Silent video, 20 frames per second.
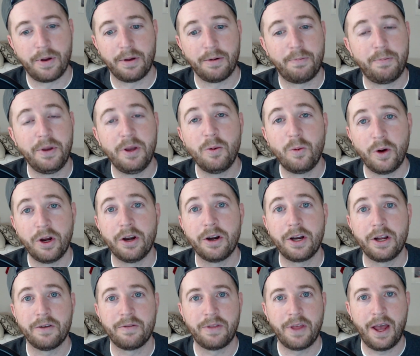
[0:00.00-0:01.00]
be
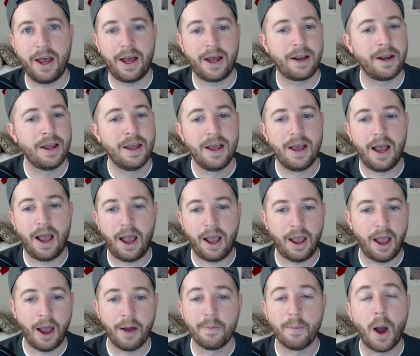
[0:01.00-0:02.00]
weary of that.
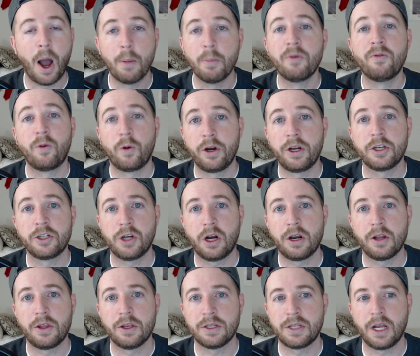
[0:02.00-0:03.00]
I'm avoiding
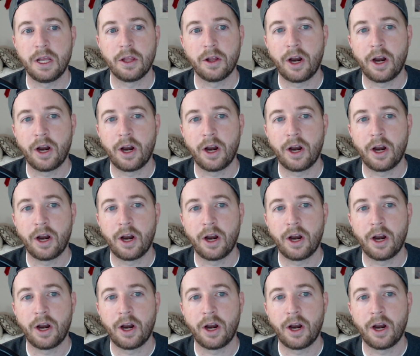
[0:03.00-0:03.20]
Jonathan Taylor.